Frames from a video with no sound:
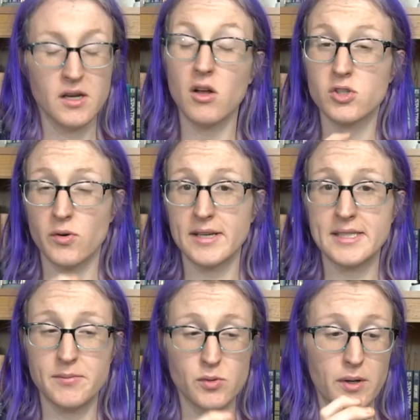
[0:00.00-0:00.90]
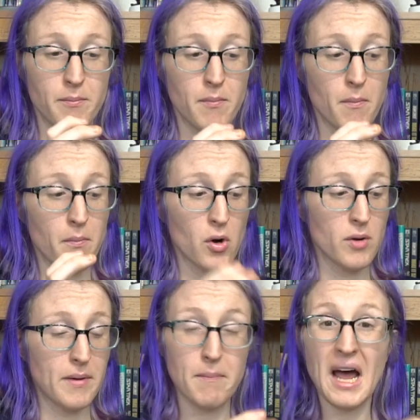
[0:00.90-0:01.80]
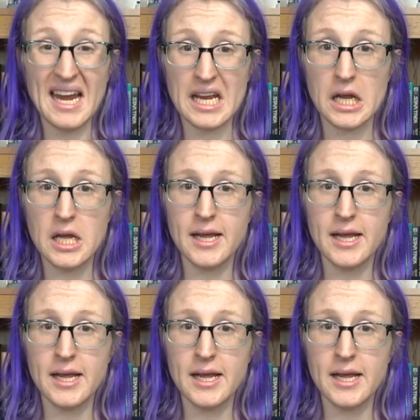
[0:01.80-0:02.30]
and also a great scene between Burnham and Pike